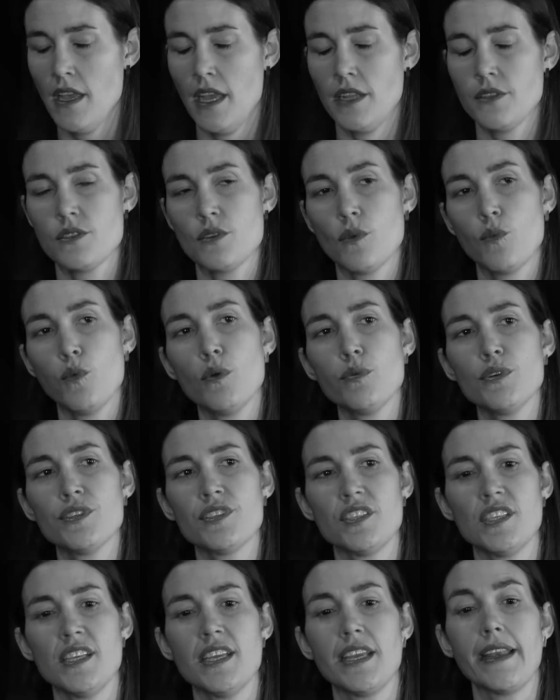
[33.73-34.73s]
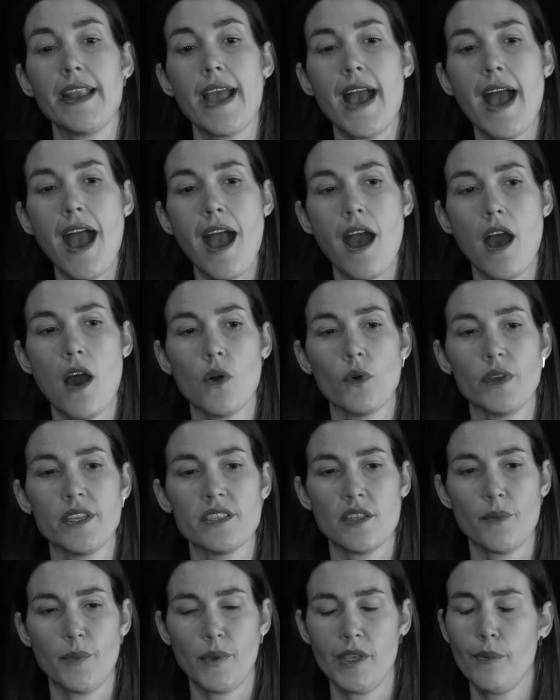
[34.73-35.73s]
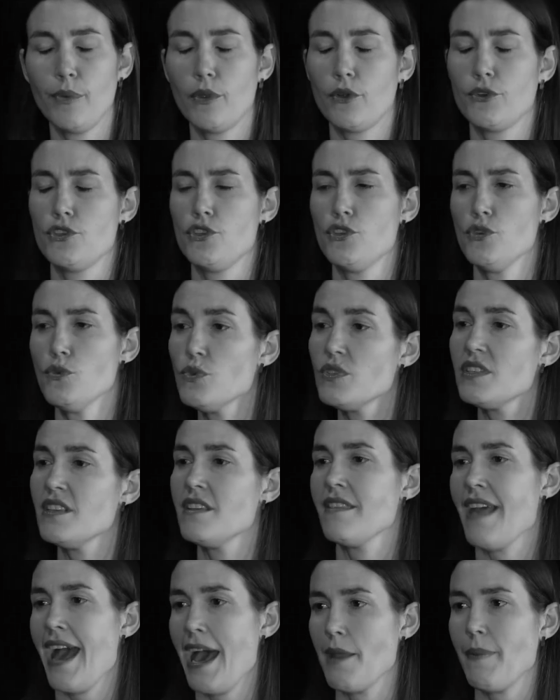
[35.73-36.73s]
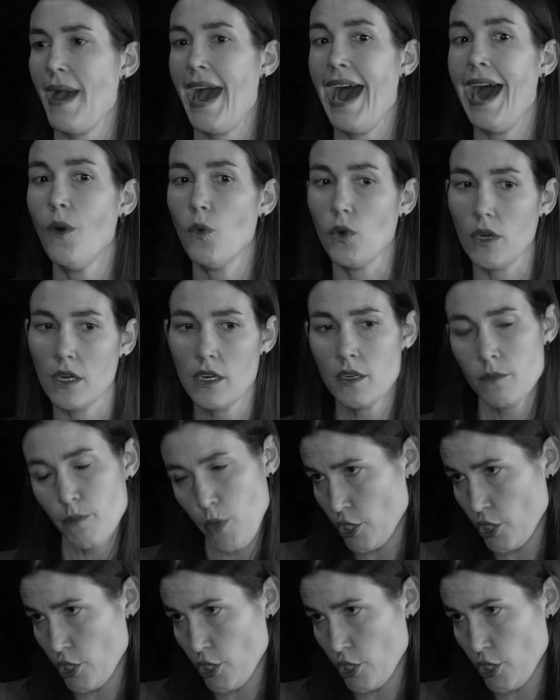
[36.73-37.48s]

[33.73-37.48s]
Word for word: And so what we're seeing now is that people are using that power,